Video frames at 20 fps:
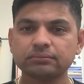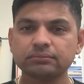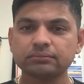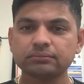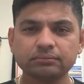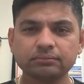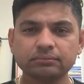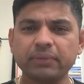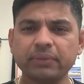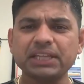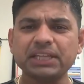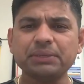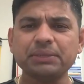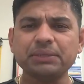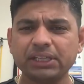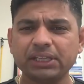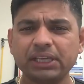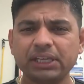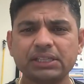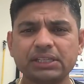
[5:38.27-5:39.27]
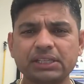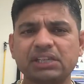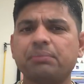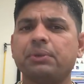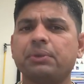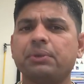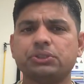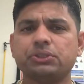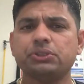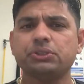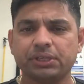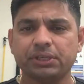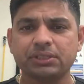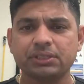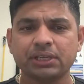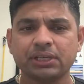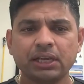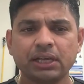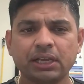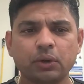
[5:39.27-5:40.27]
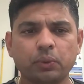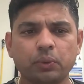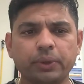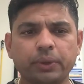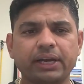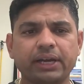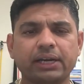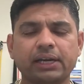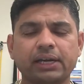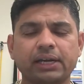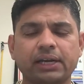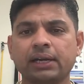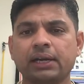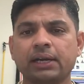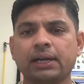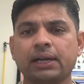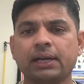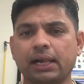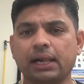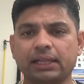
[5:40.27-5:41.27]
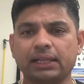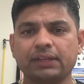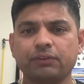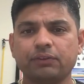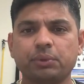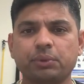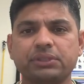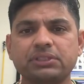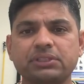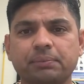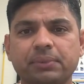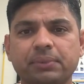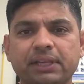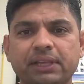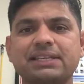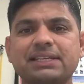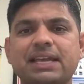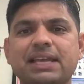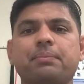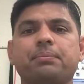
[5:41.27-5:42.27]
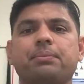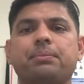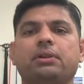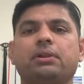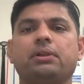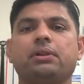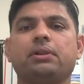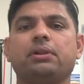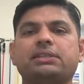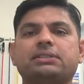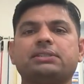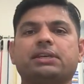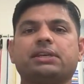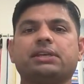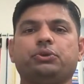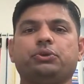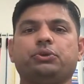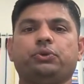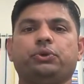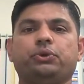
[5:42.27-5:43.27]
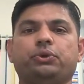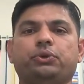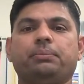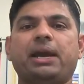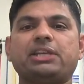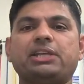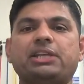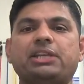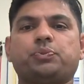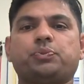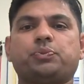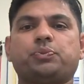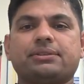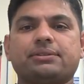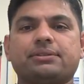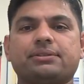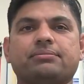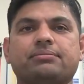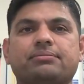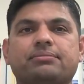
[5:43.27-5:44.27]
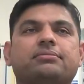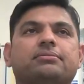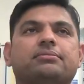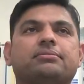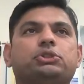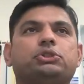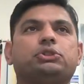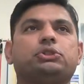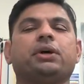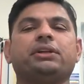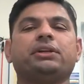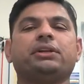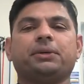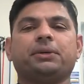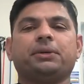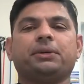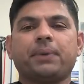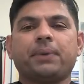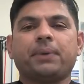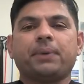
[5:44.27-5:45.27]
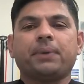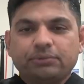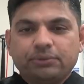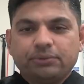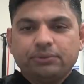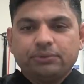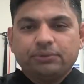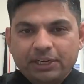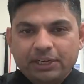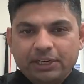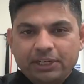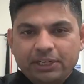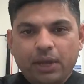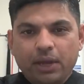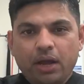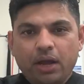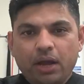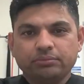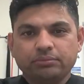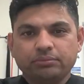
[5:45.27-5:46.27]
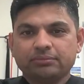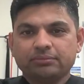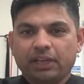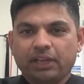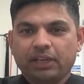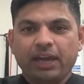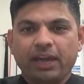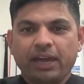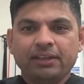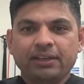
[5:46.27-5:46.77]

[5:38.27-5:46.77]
Many gym injuries where, I'll give you one simple example. Let's say you're doing the bench press, 200 pound, 300 pound, okay?